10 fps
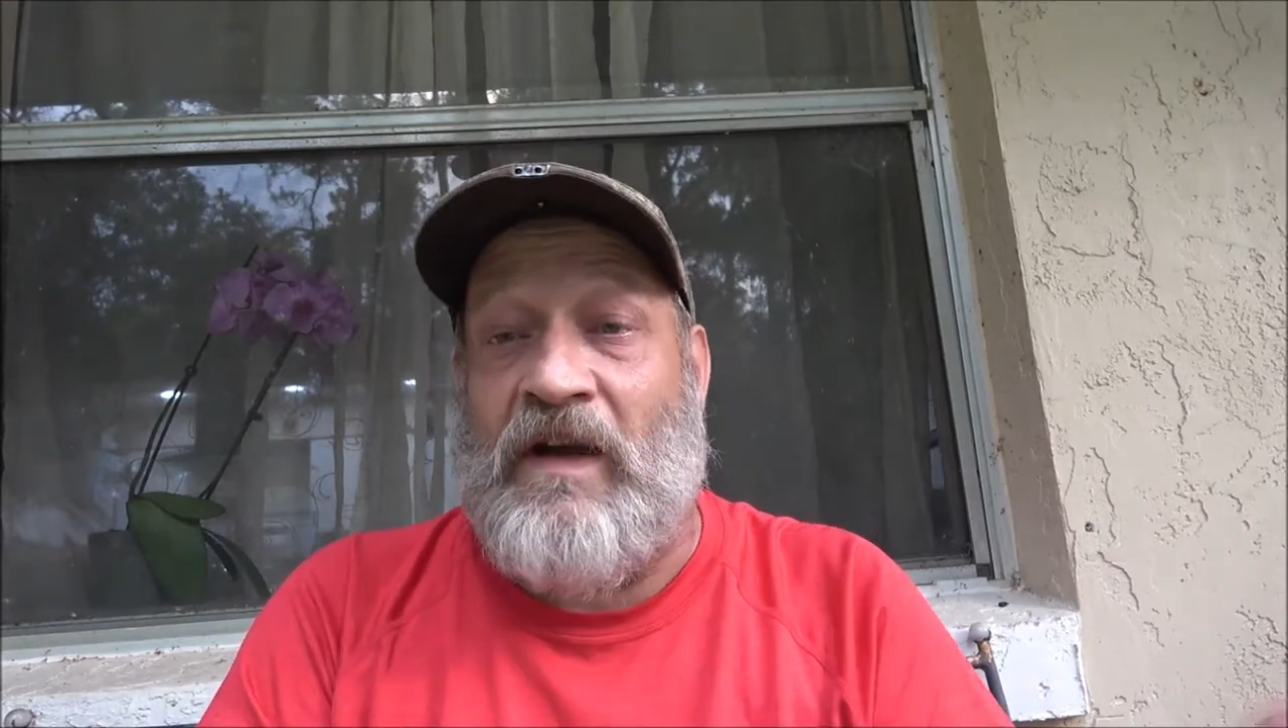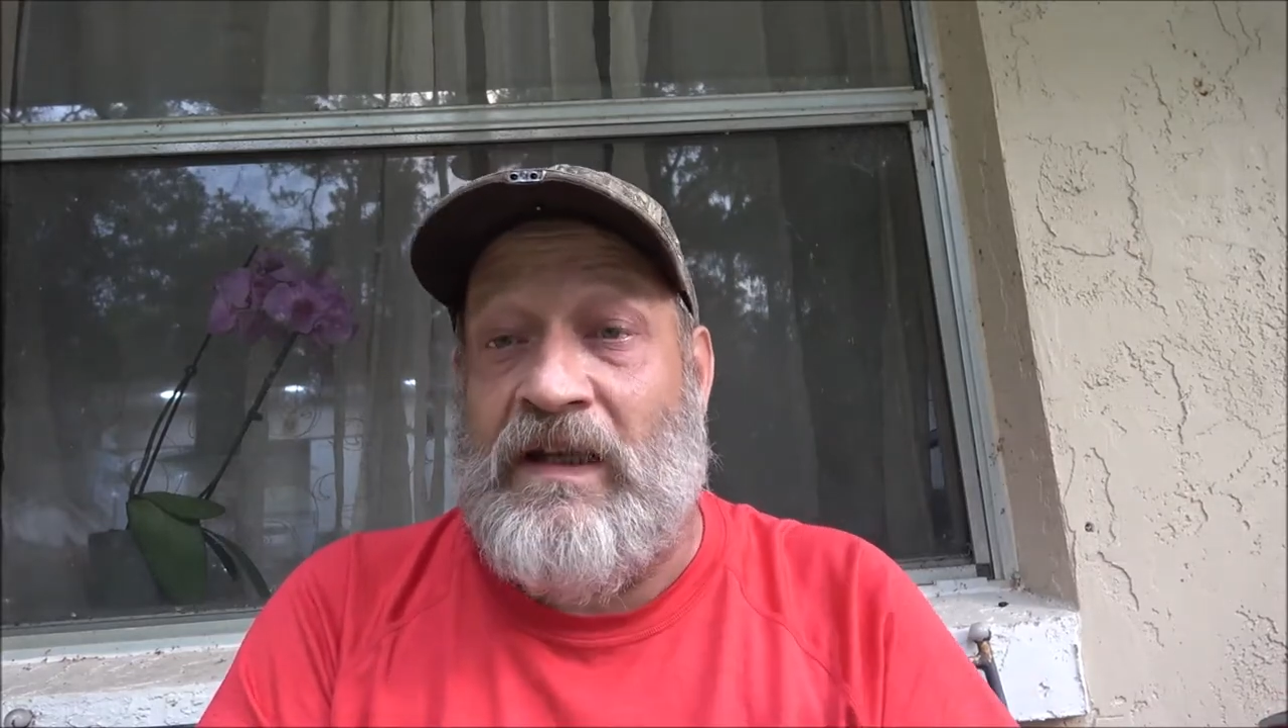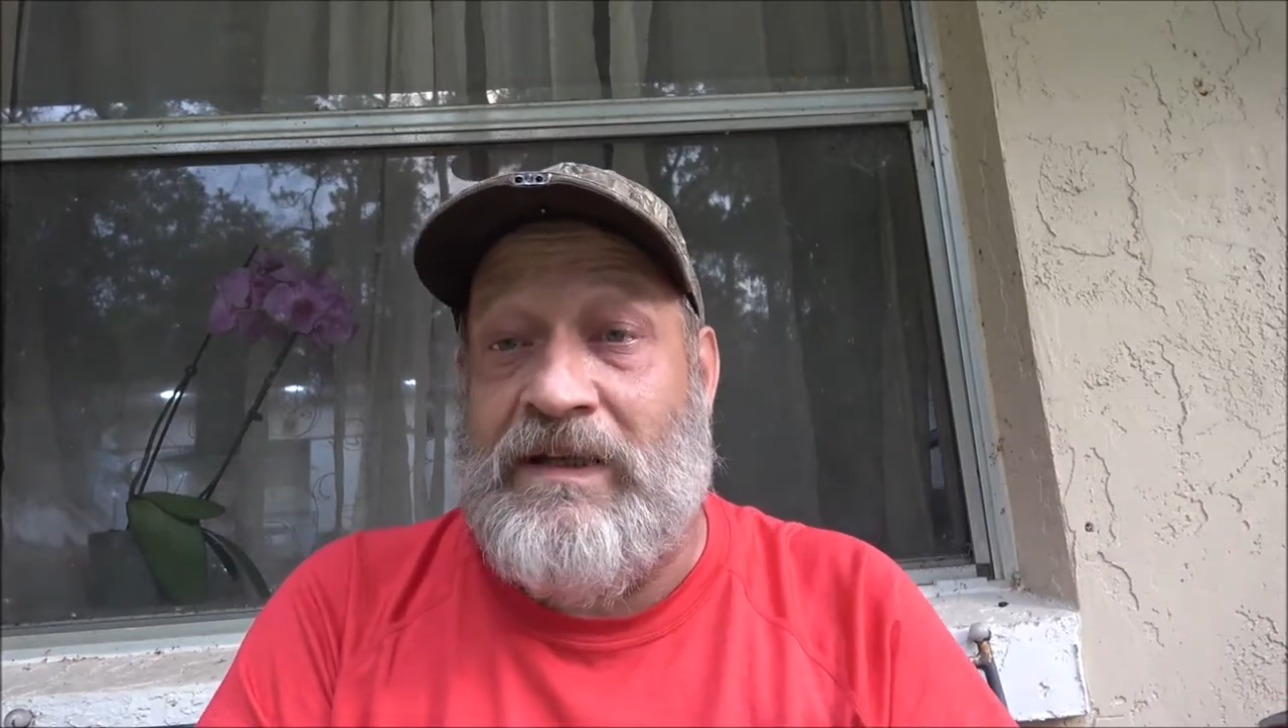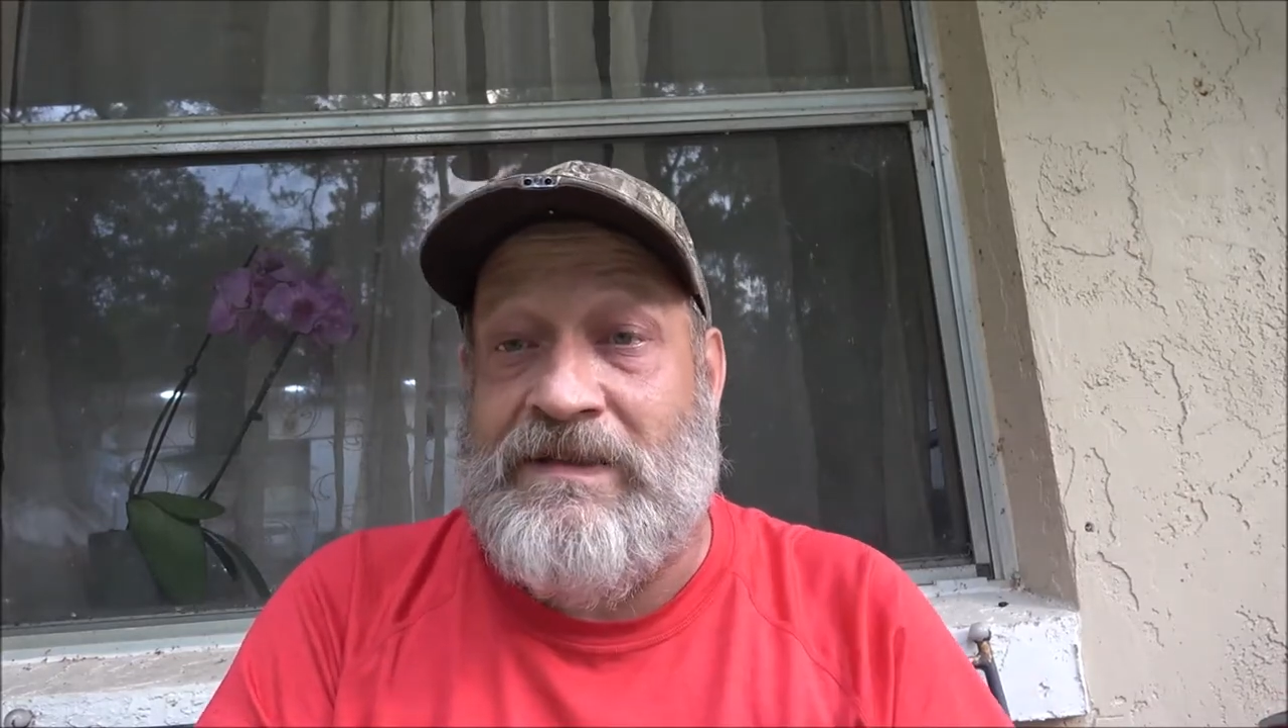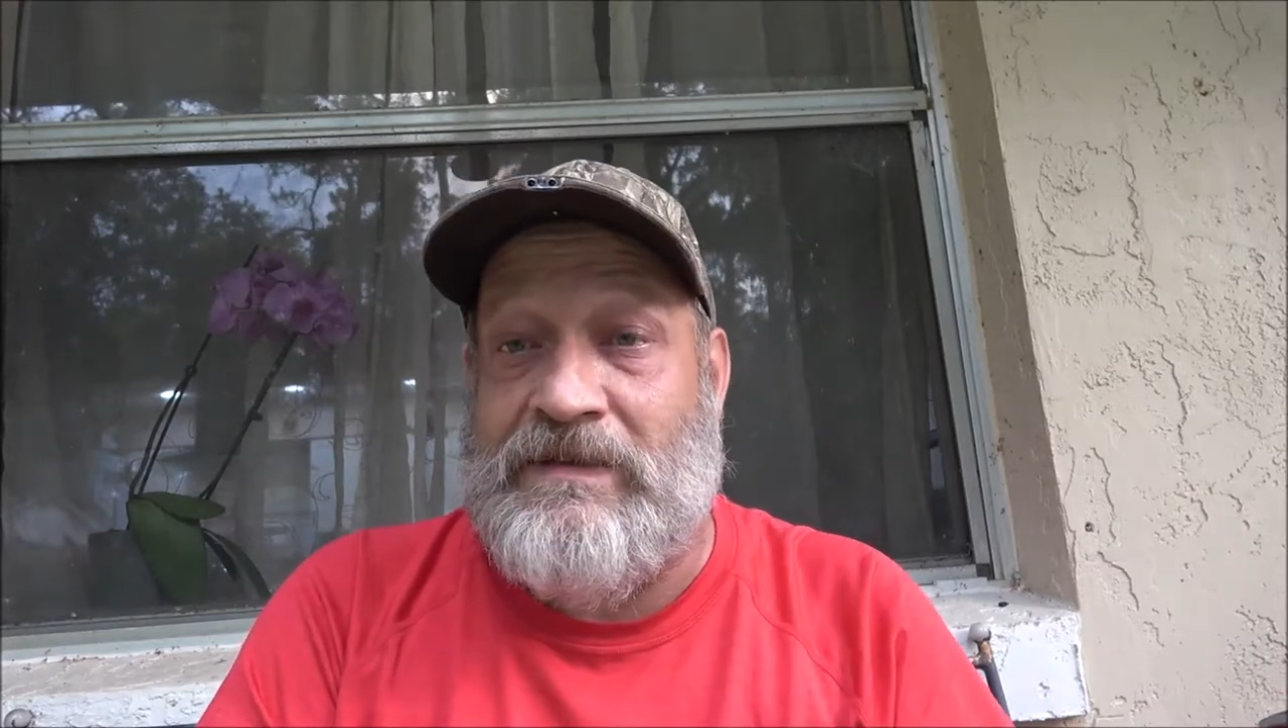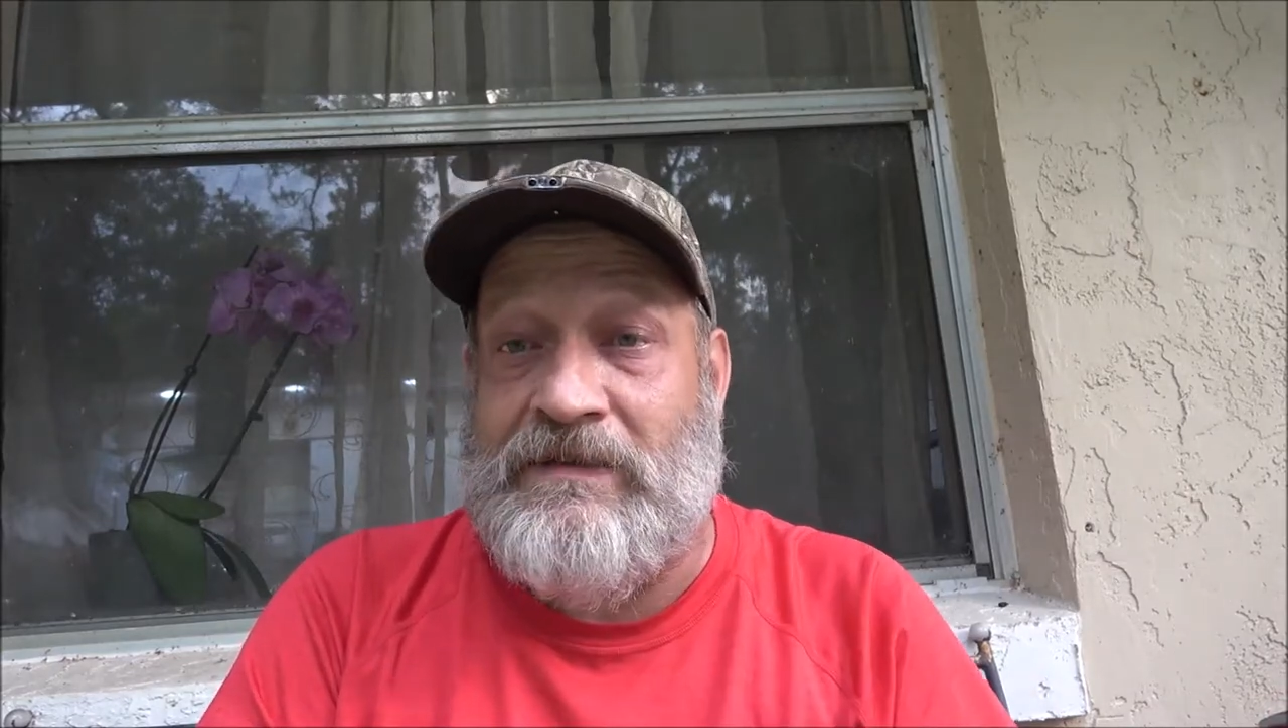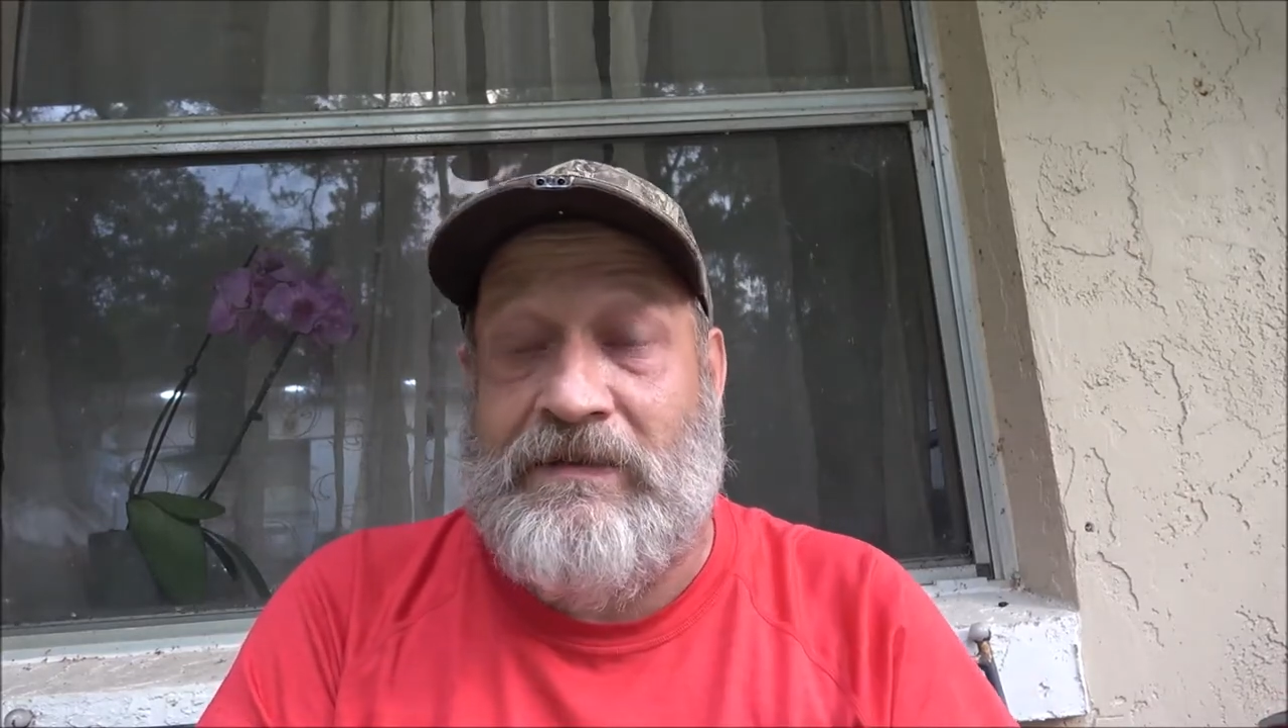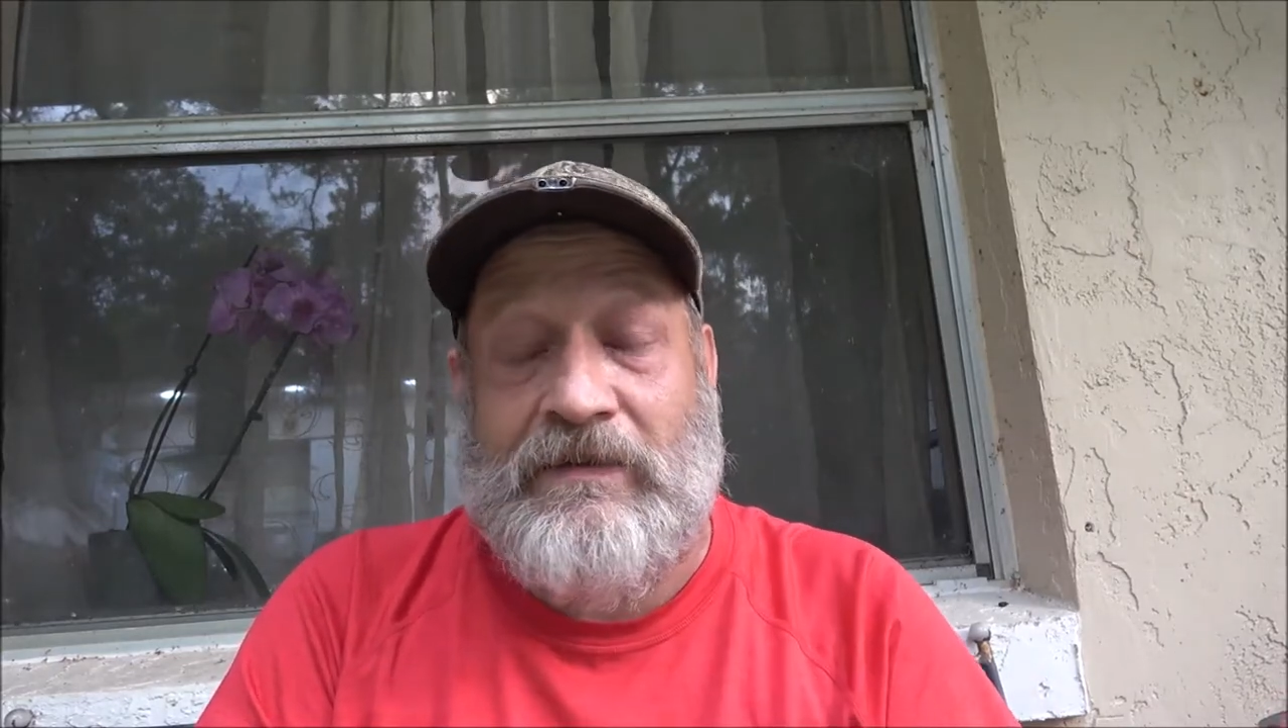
can get you,